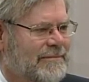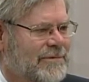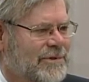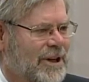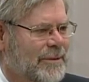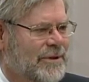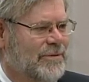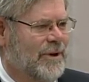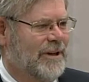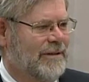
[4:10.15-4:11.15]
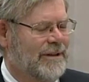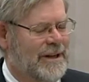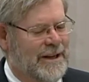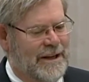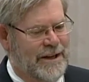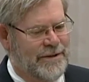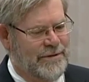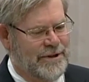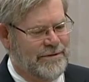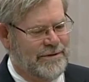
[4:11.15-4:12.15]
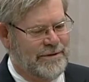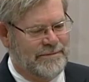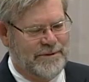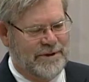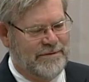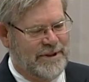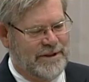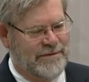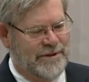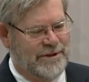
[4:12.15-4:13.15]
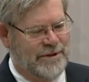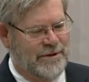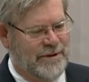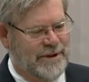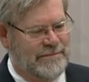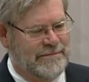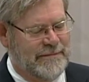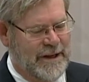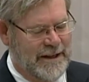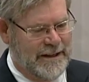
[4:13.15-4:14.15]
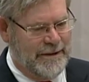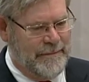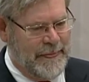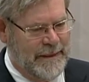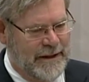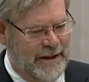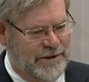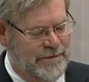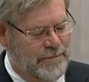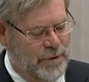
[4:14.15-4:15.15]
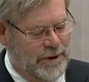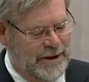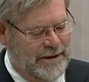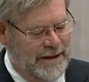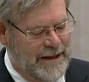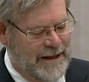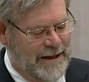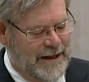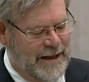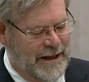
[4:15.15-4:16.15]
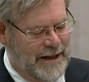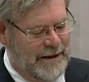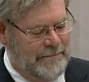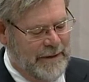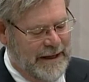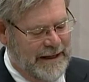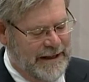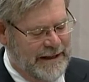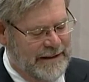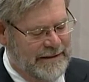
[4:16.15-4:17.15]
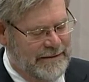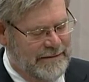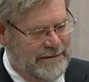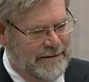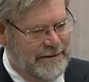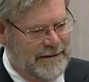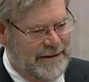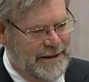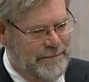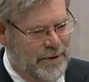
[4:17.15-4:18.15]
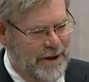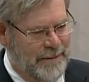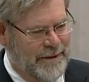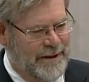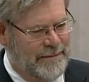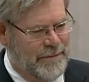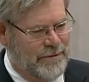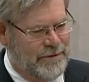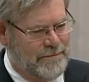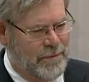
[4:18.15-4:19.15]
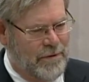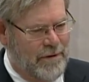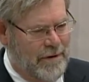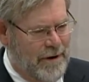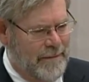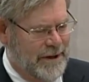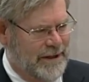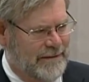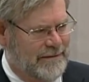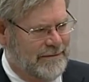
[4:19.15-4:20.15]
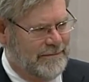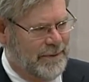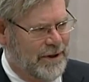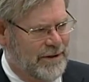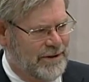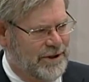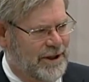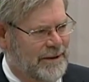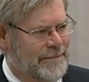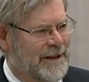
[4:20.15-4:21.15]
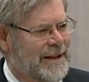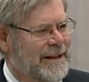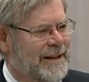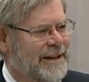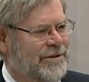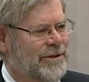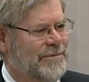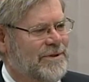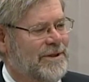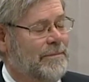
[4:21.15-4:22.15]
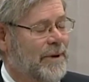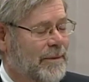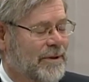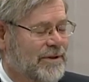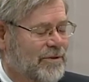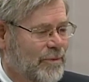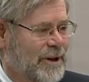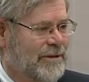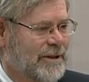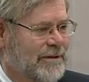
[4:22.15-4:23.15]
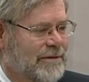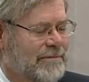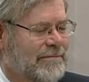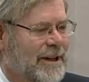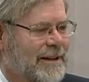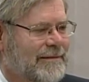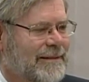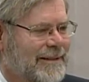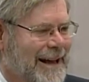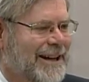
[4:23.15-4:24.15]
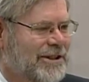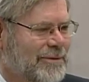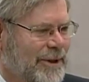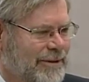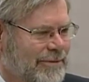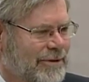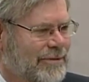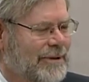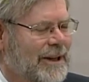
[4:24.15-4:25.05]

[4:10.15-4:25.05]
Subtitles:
job as well. Treasurer serves ex officio on the election board. And probably the most prominent part of the job in terms of the public's awareness, not actually what you do,